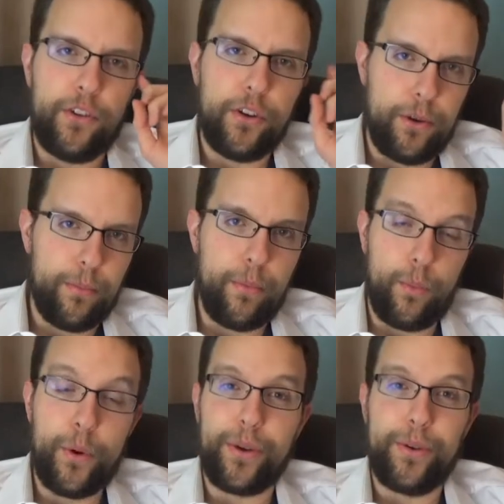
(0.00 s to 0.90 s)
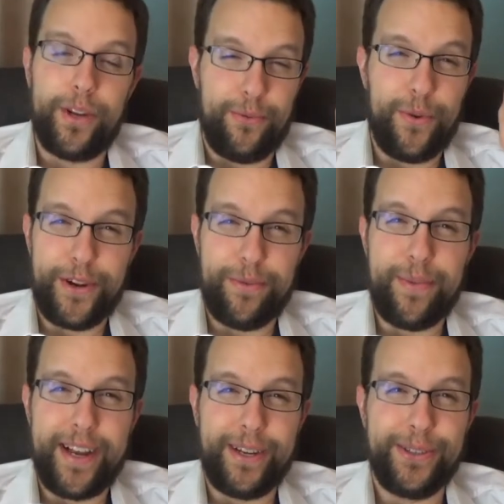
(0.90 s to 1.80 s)
you know where your
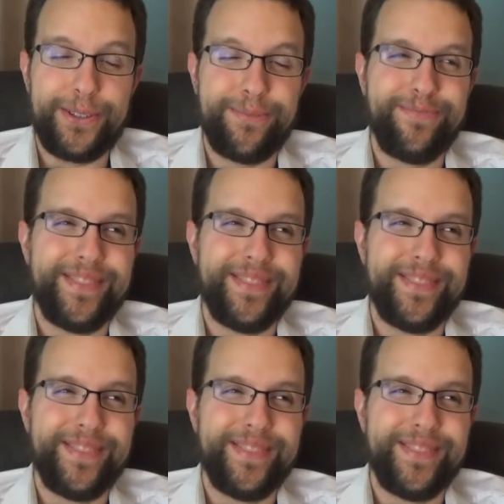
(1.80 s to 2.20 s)
mind goes.